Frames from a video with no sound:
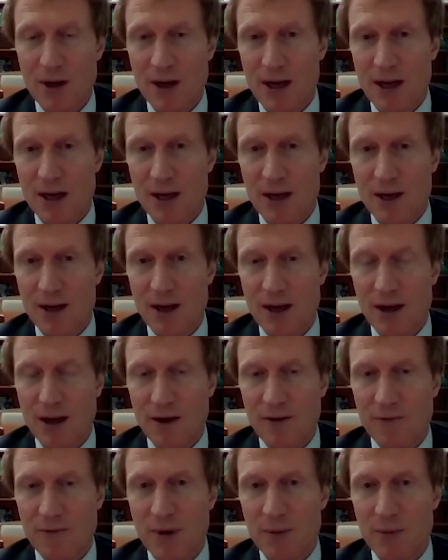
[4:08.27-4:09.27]

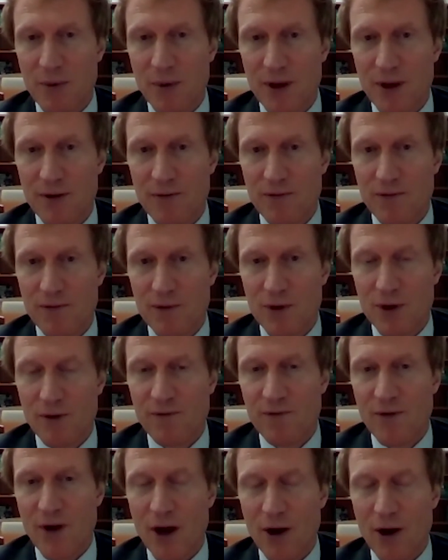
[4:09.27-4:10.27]
of people that have
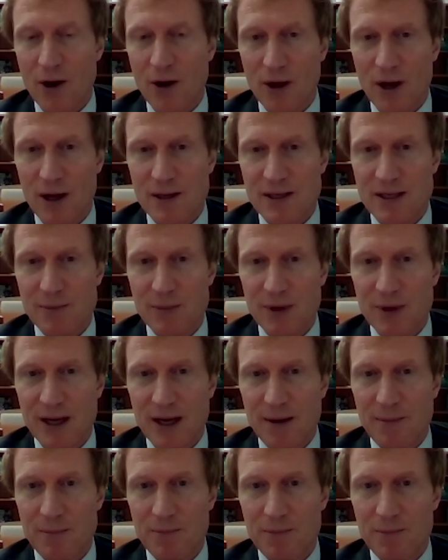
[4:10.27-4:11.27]
fought all odds to
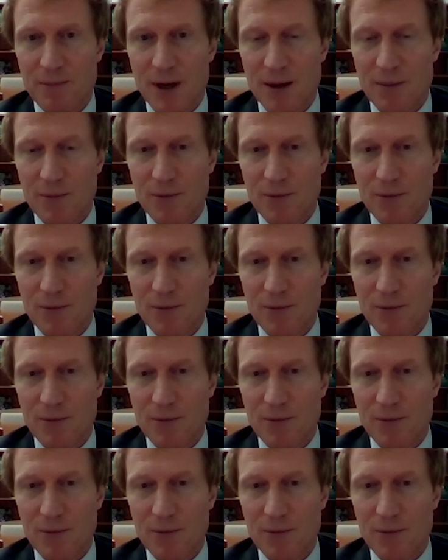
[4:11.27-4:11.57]
become